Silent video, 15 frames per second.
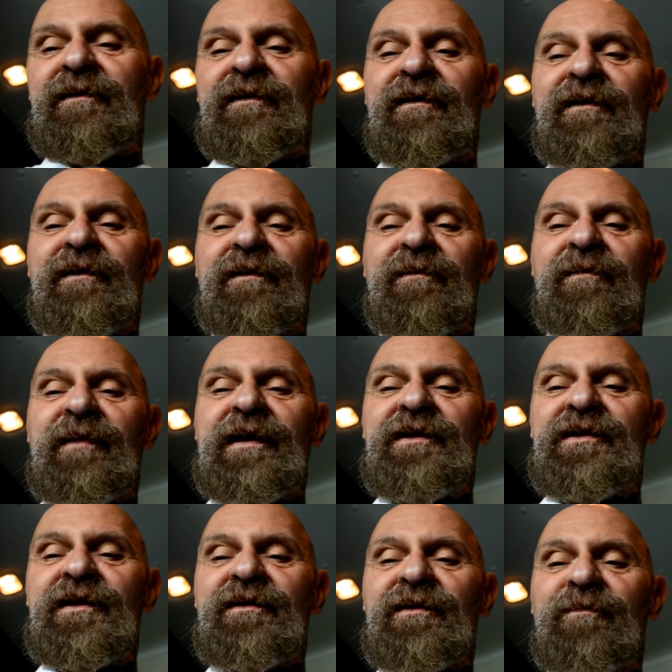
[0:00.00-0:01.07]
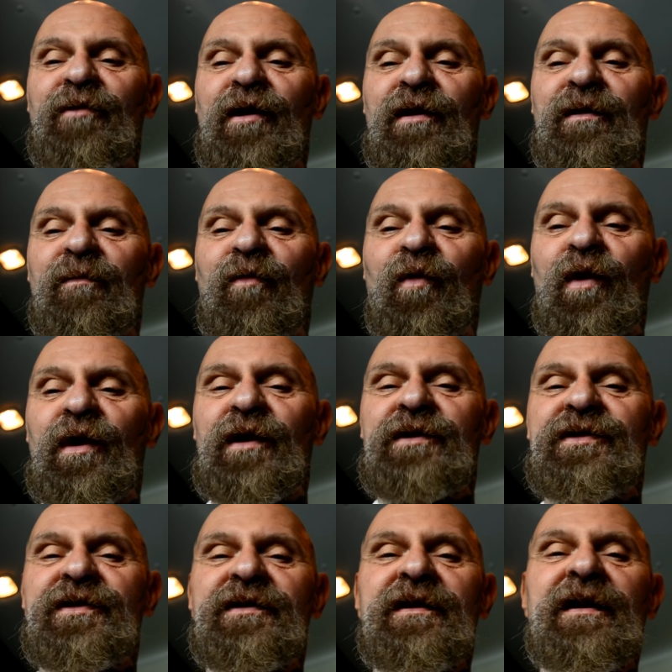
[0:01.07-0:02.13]
the easier the program
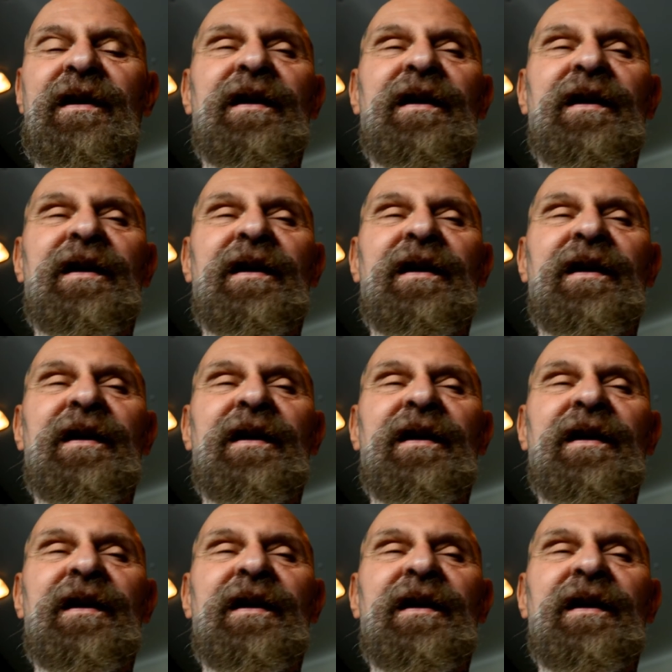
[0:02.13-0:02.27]
works.